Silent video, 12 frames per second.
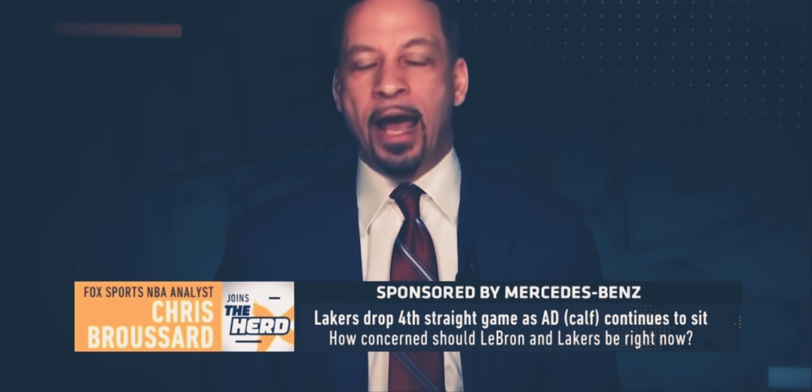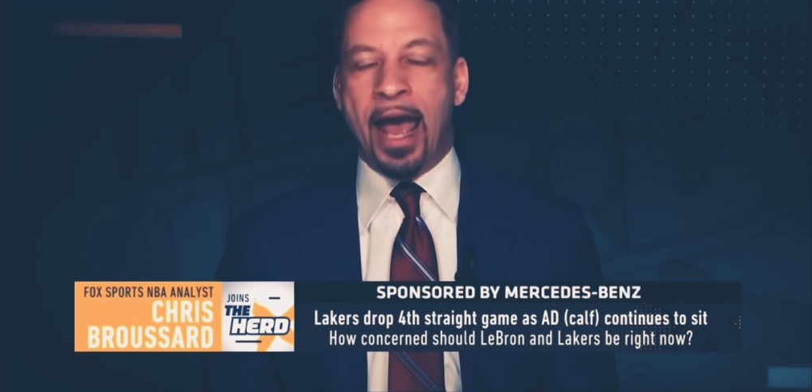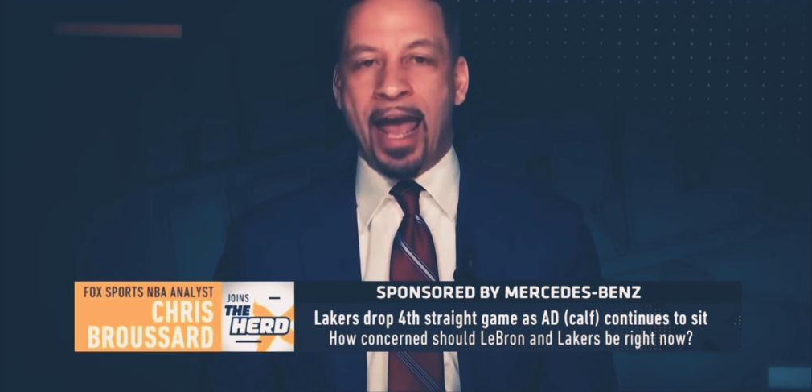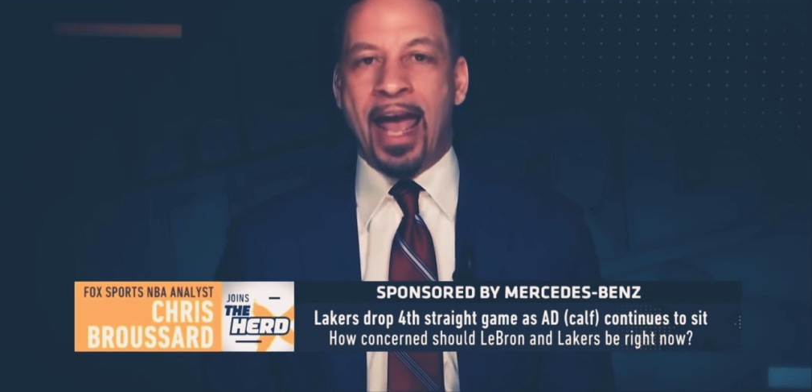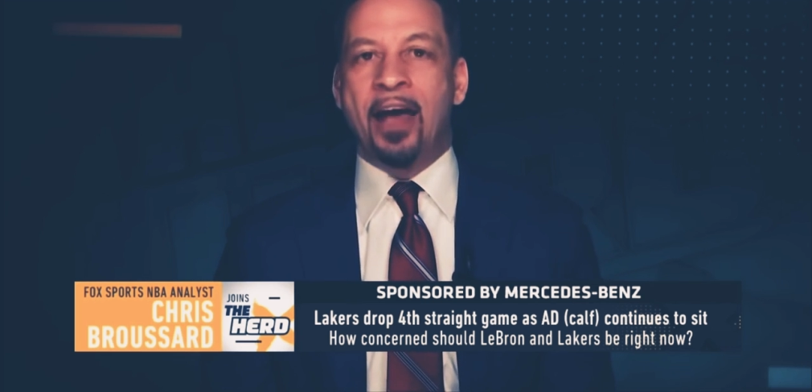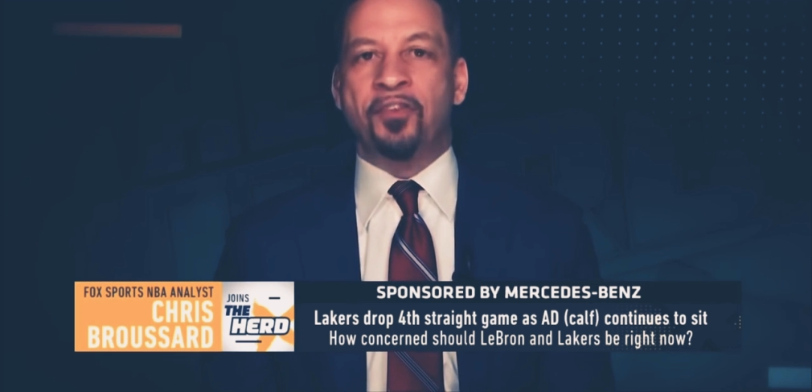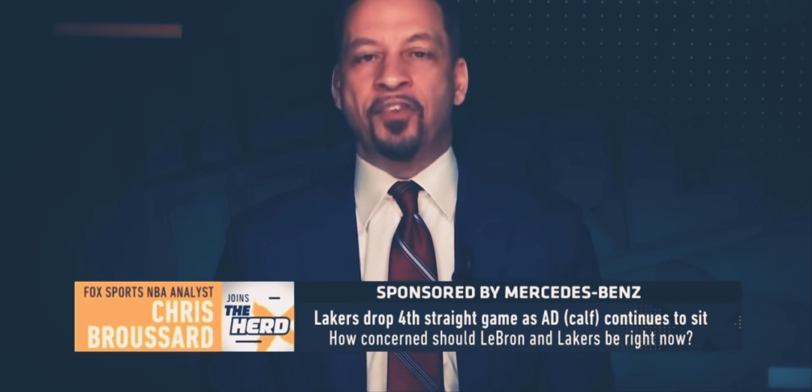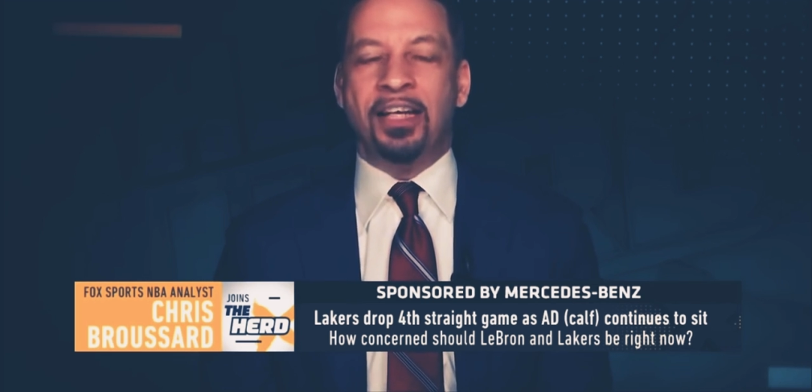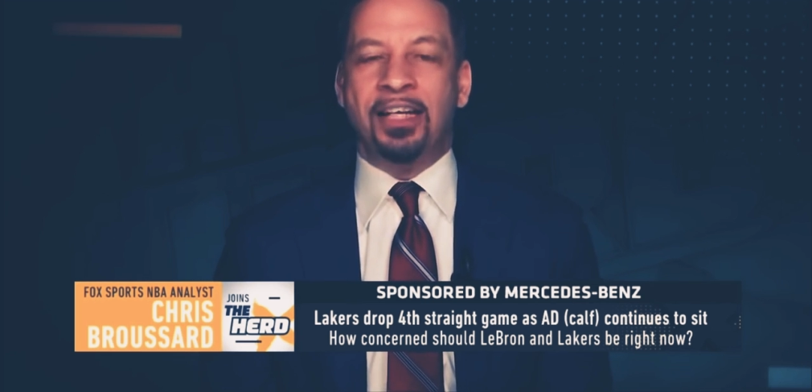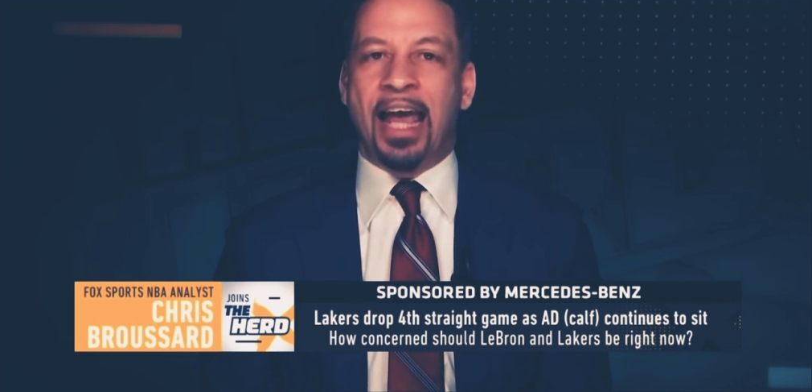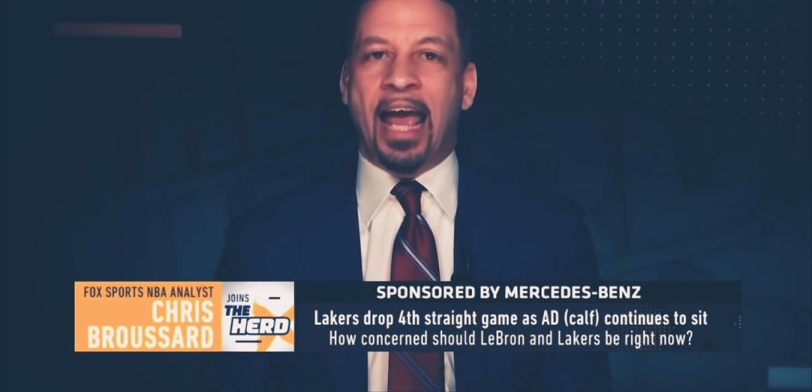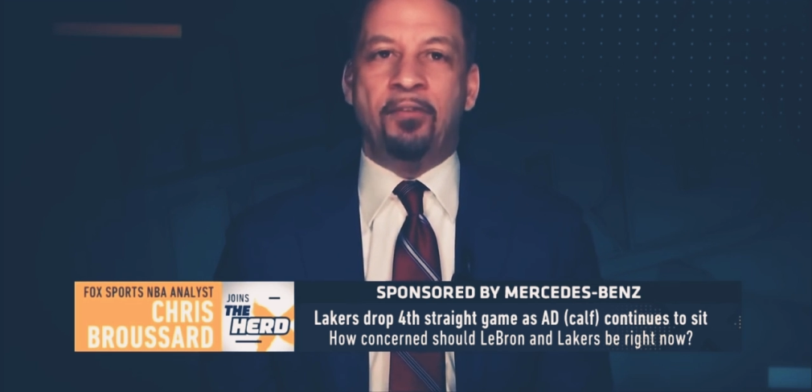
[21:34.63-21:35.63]
And
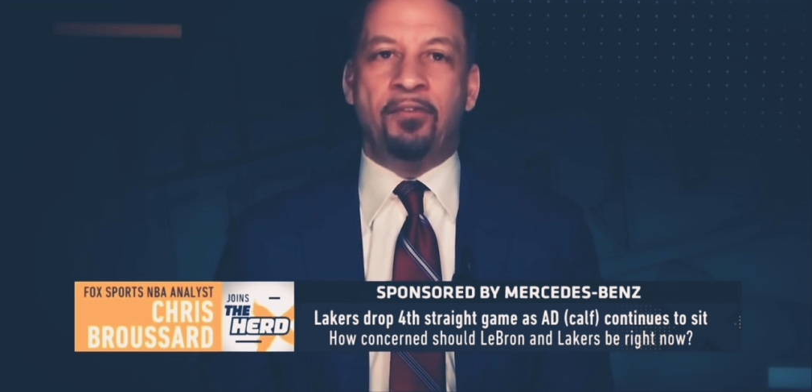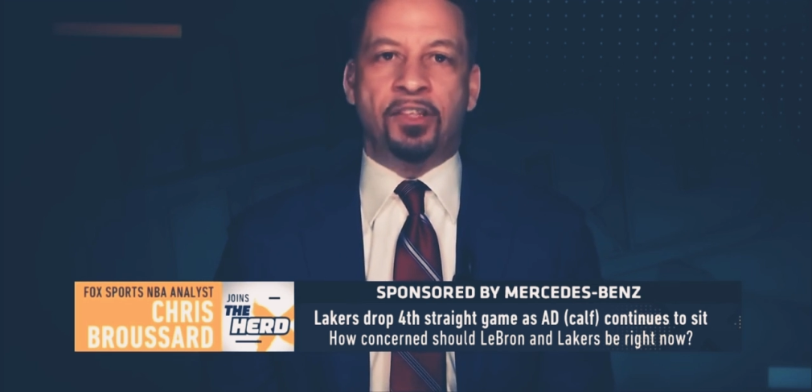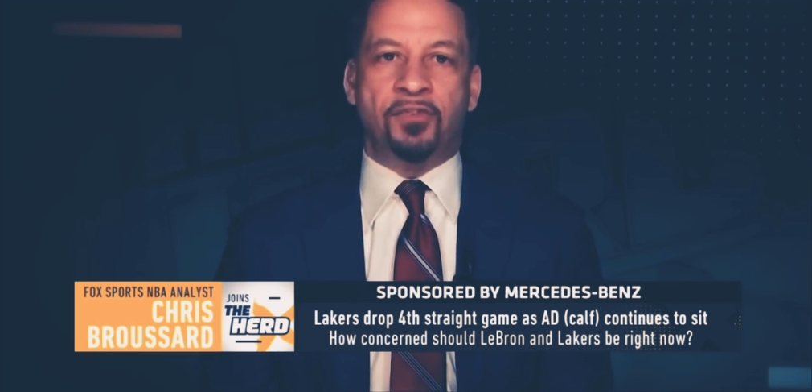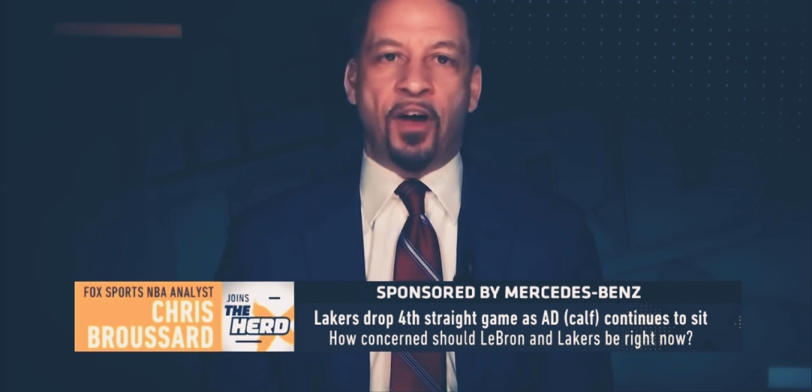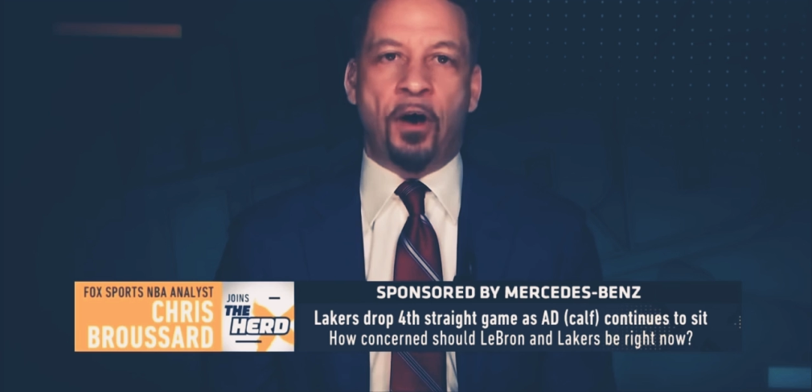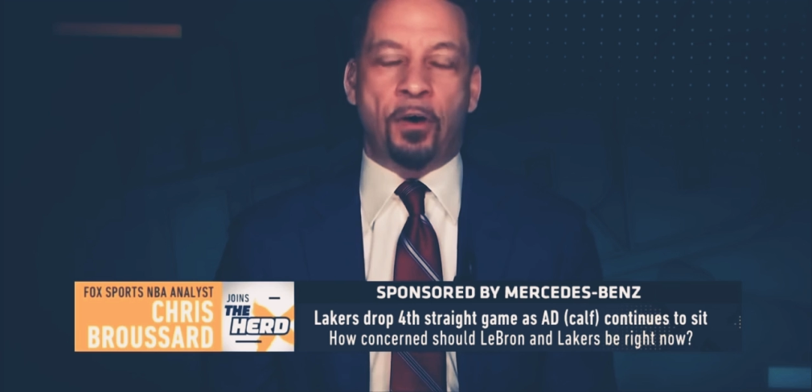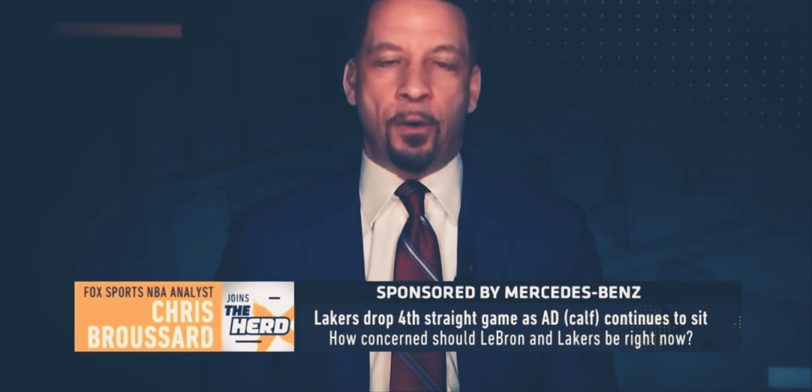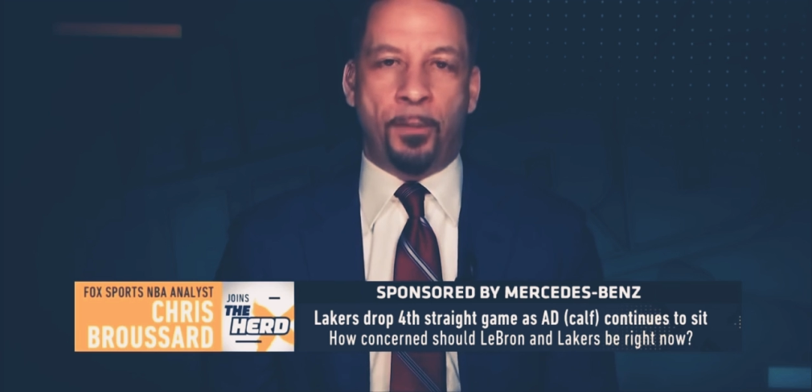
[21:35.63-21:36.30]
Anthony Davis felt